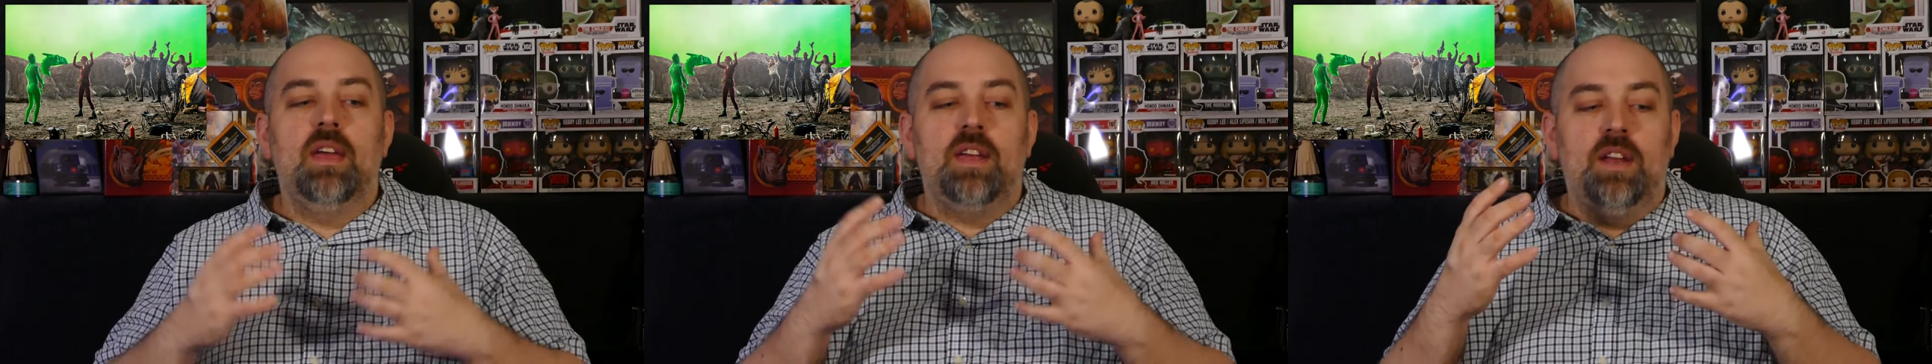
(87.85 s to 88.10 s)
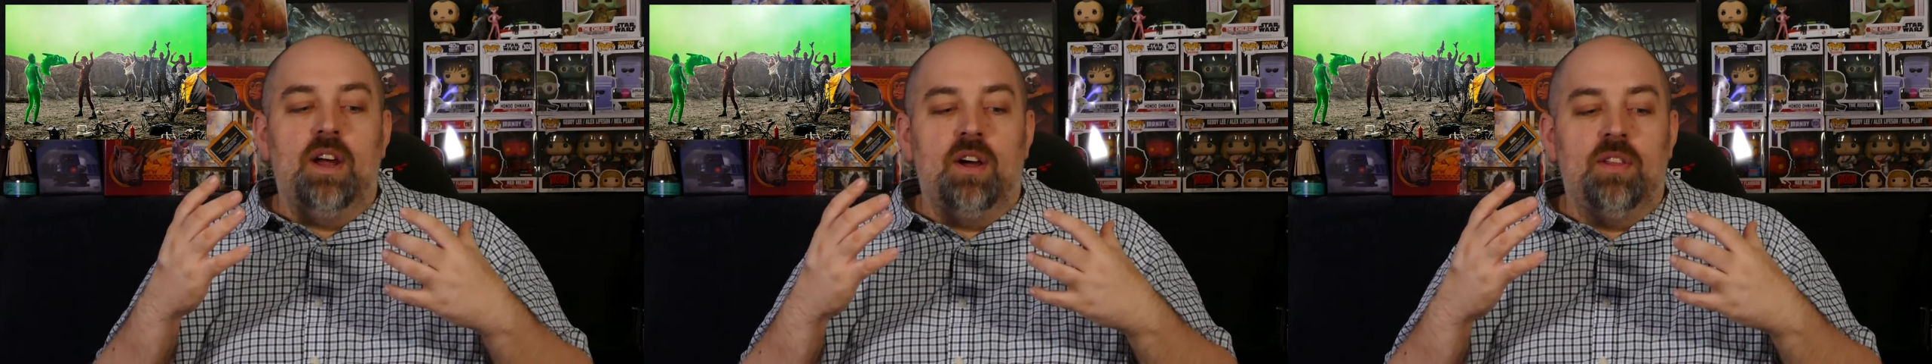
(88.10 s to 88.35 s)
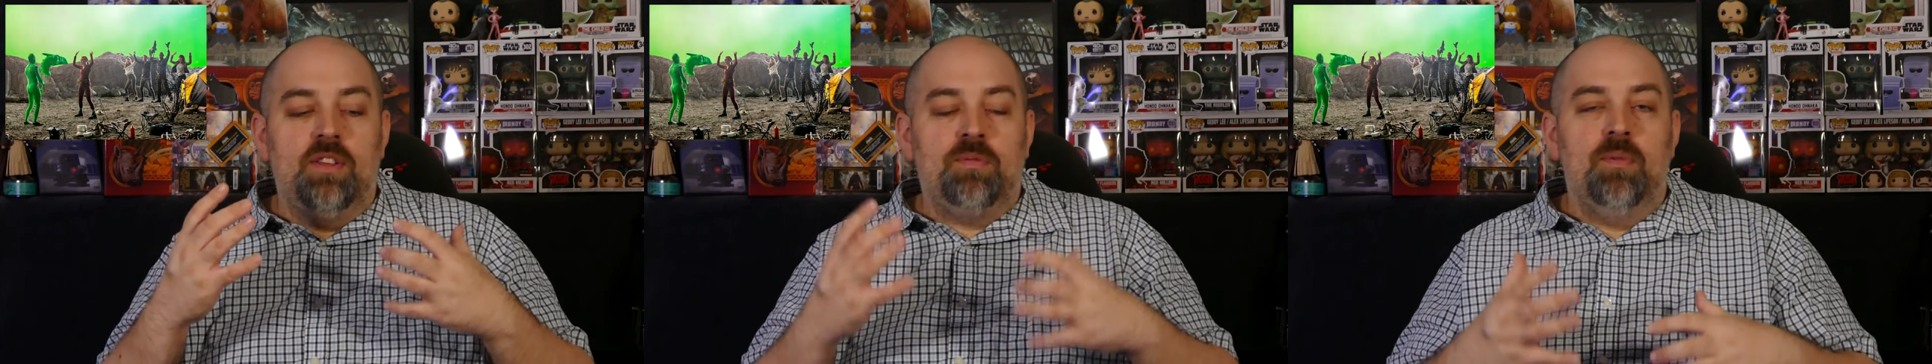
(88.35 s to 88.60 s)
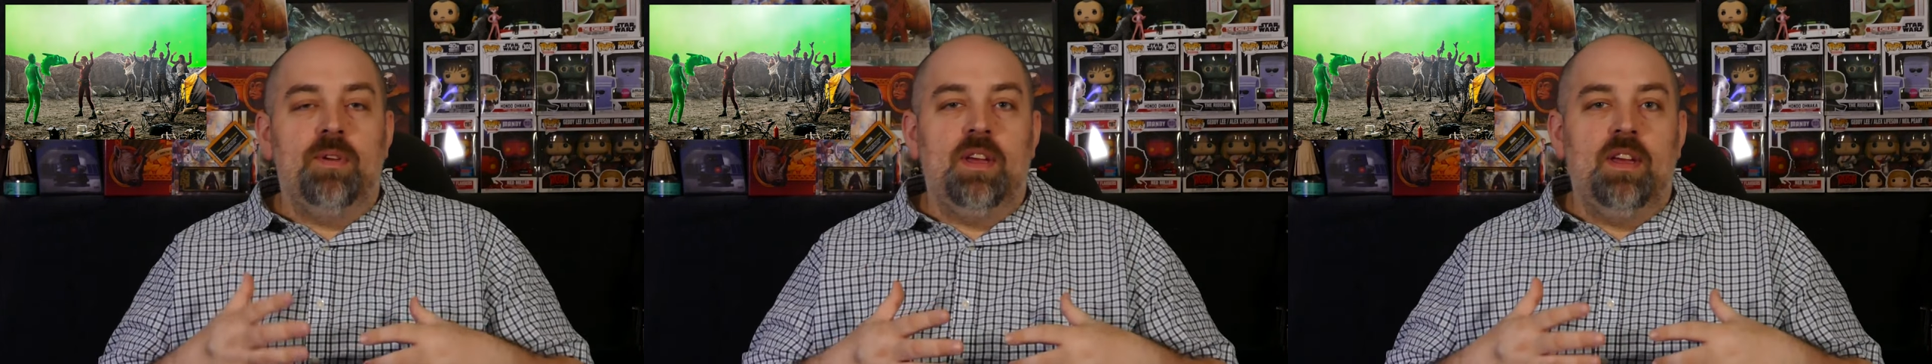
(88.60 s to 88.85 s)
You know, this
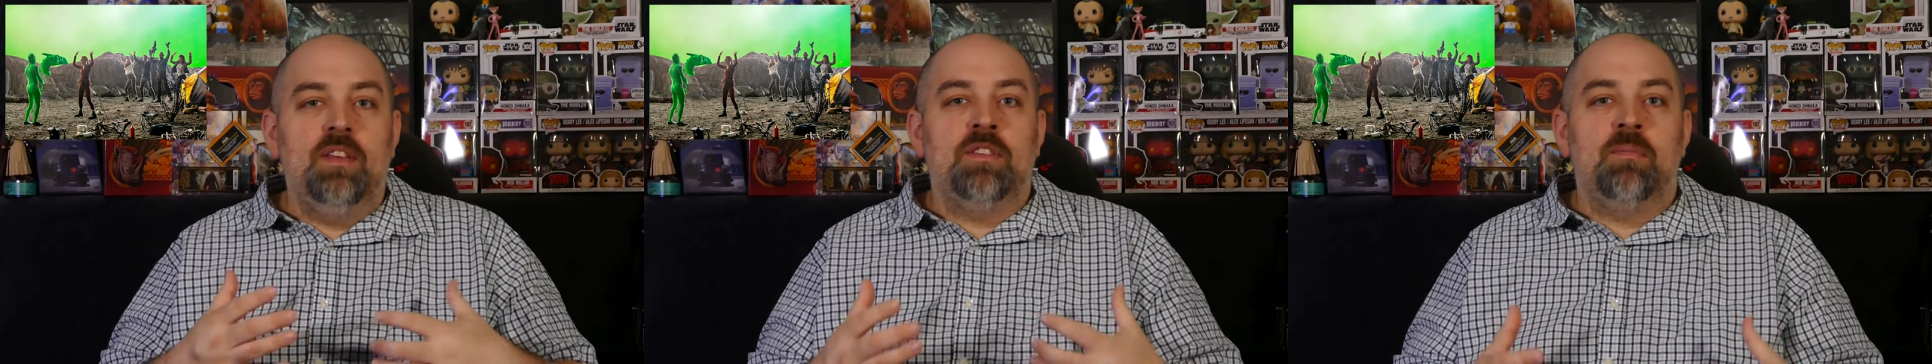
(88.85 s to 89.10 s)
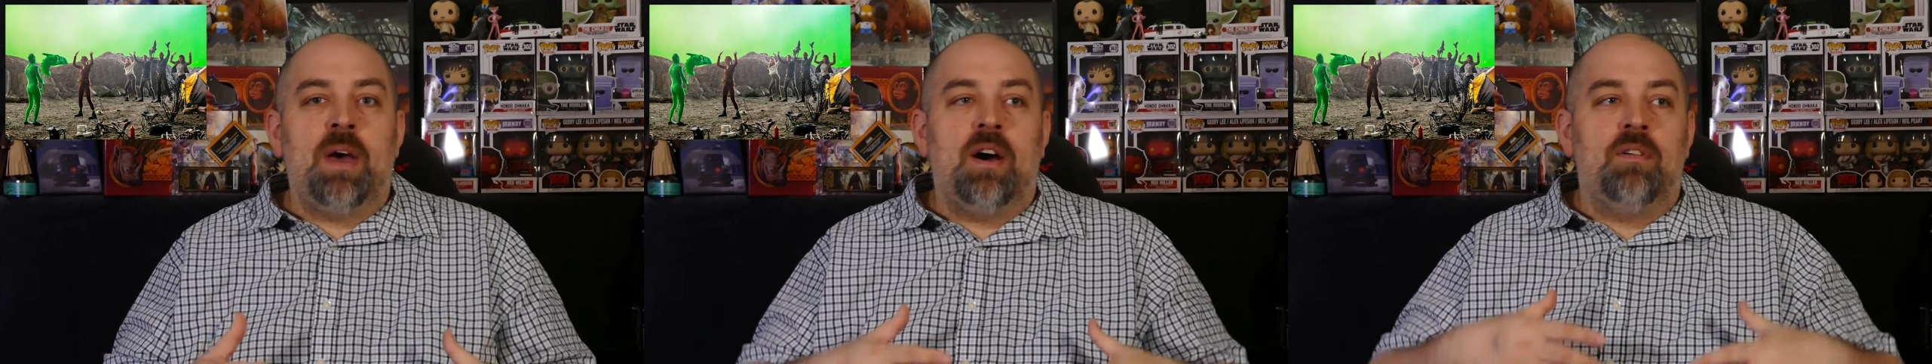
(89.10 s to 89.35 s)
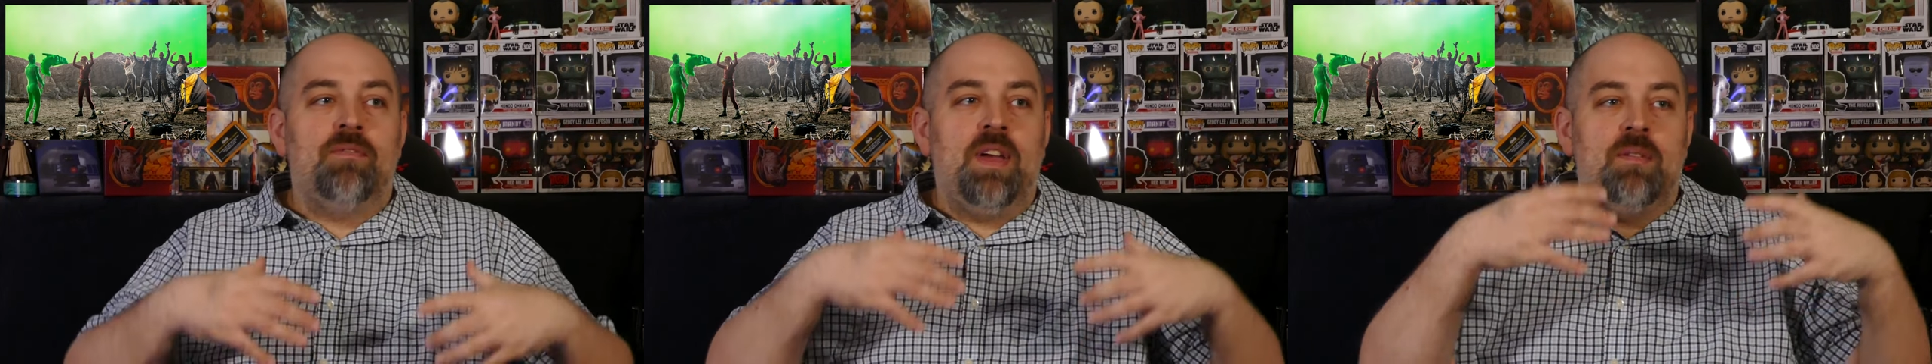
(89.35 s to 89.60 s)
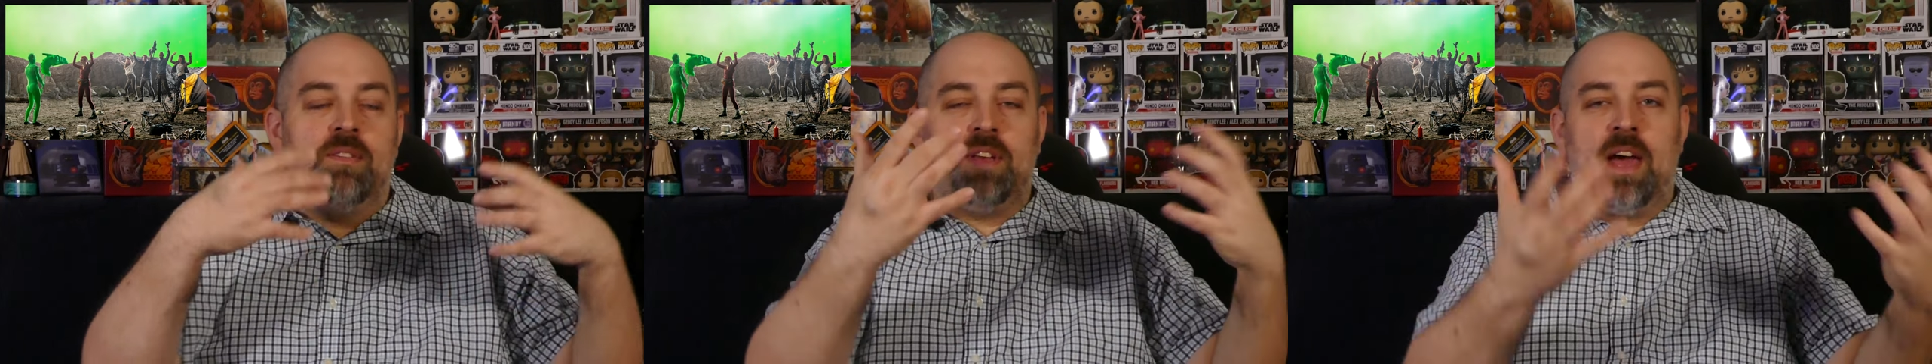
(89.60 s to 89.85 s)
movie is about
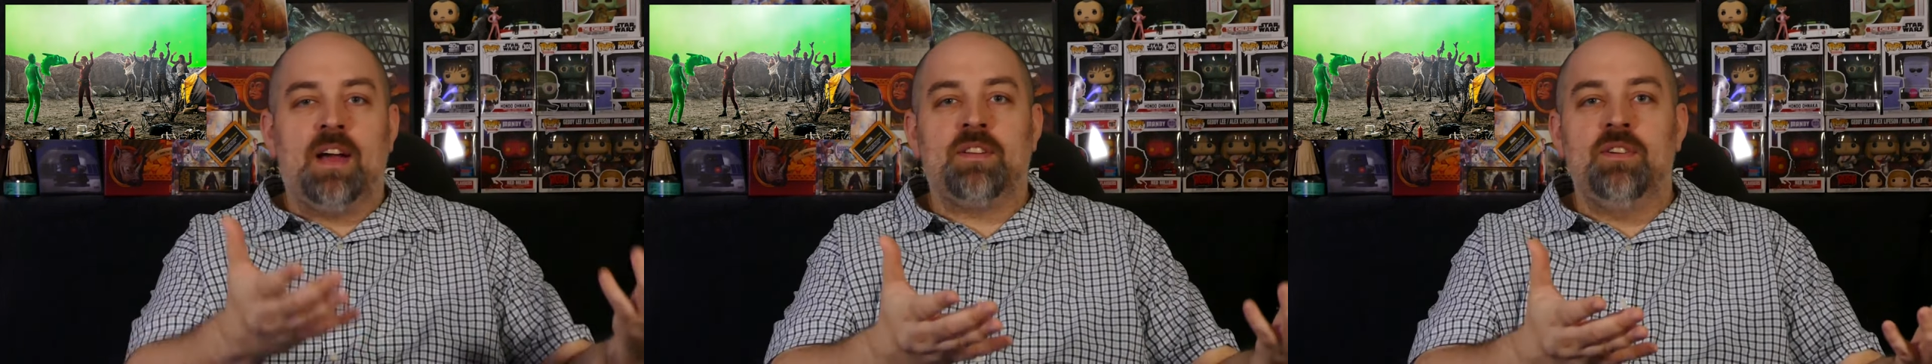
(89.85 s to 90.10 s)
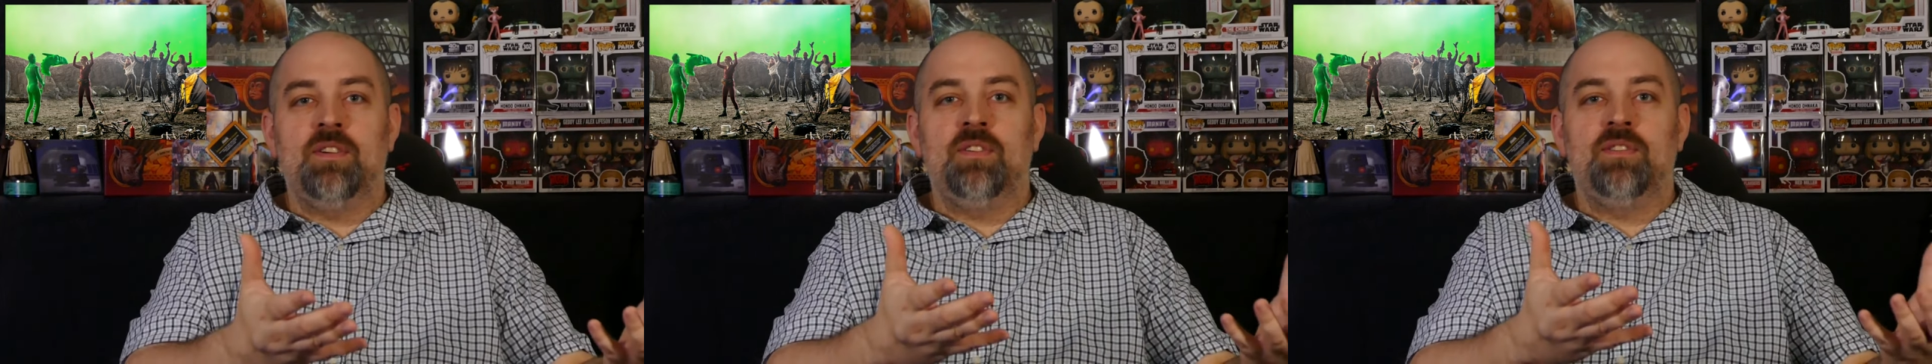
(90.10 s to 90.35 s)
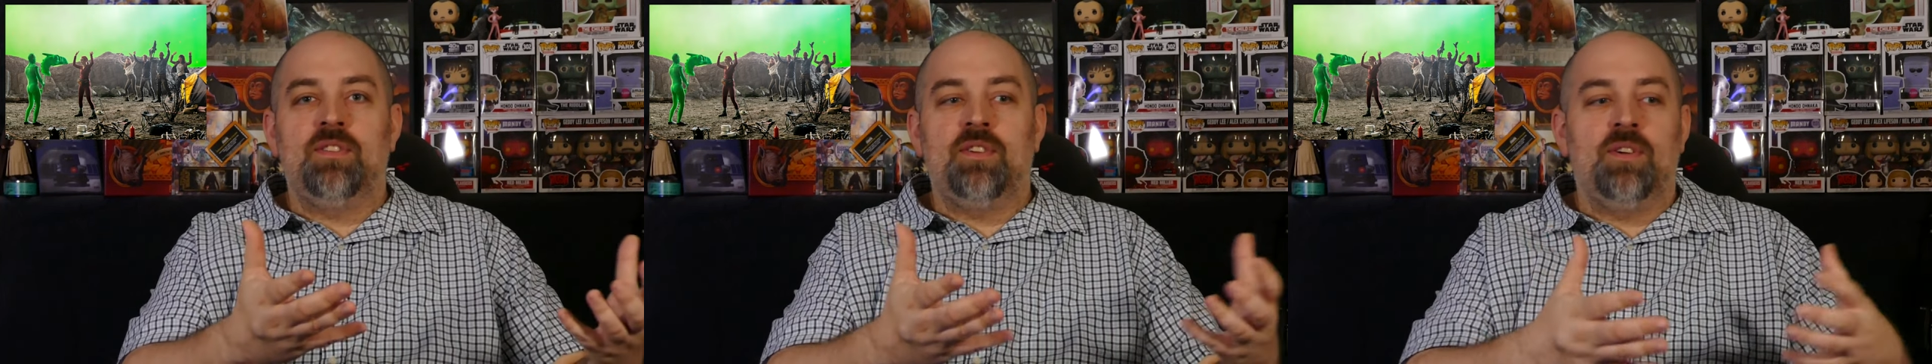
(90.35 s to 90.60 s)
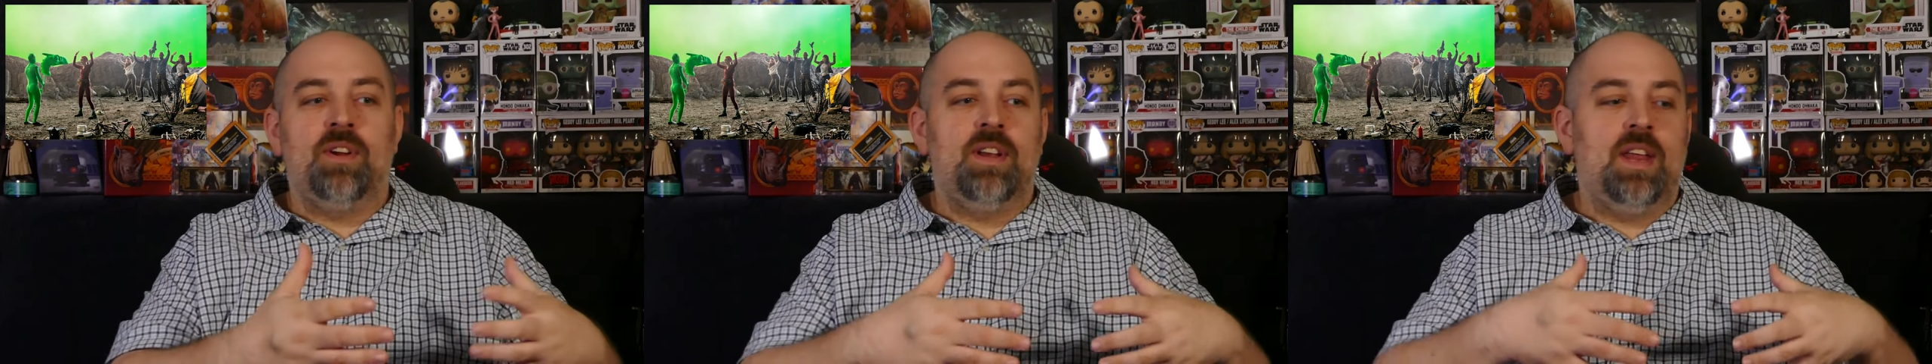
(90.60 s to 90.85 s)
famous actors
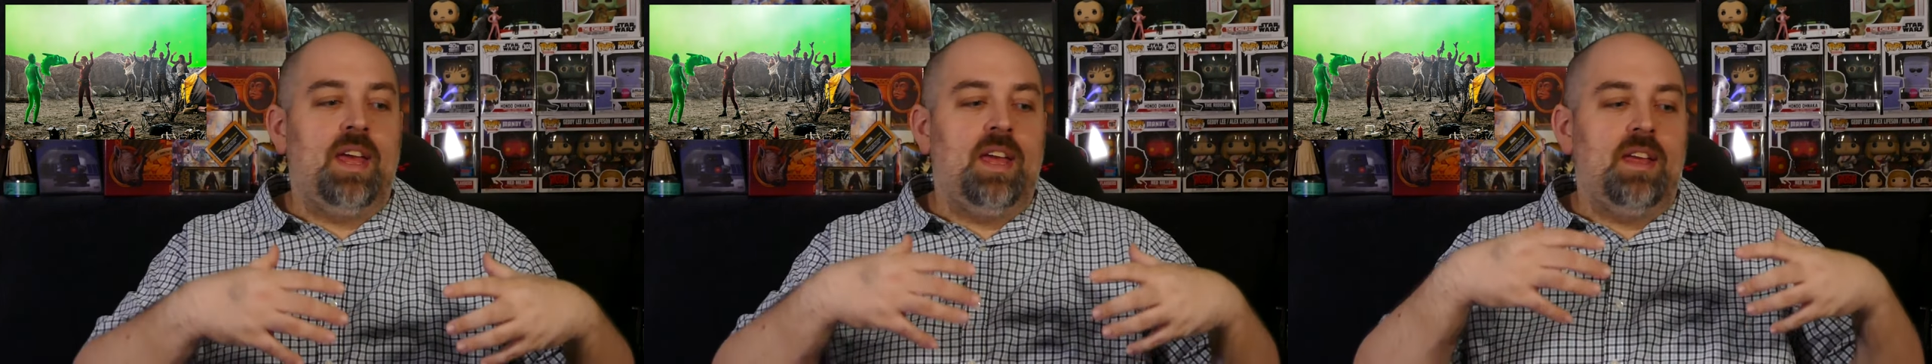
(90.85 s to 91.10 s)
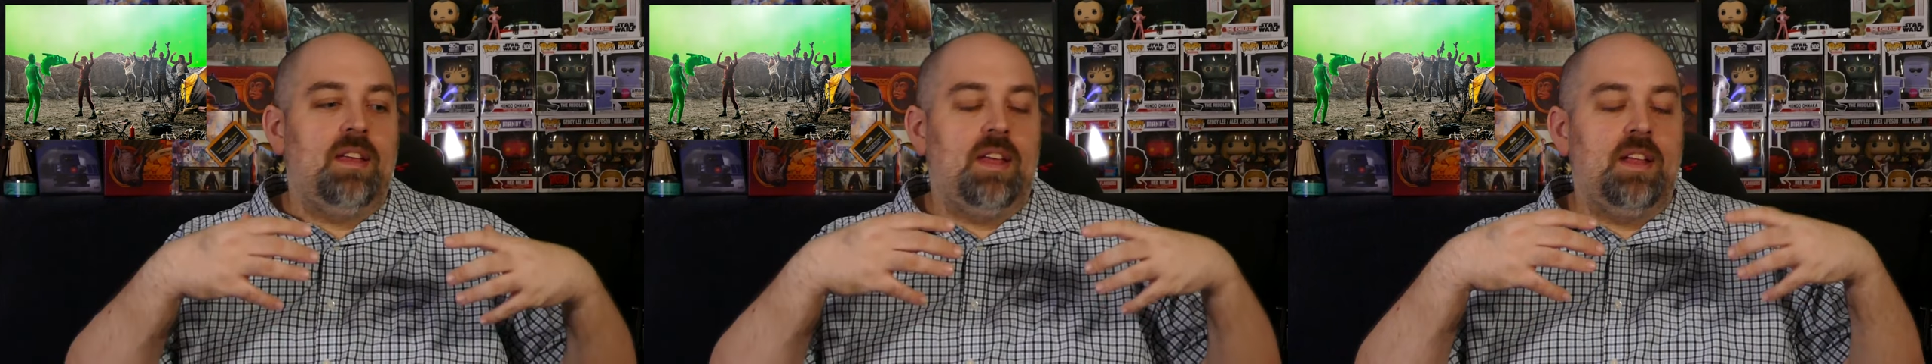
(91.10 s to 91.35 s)
during a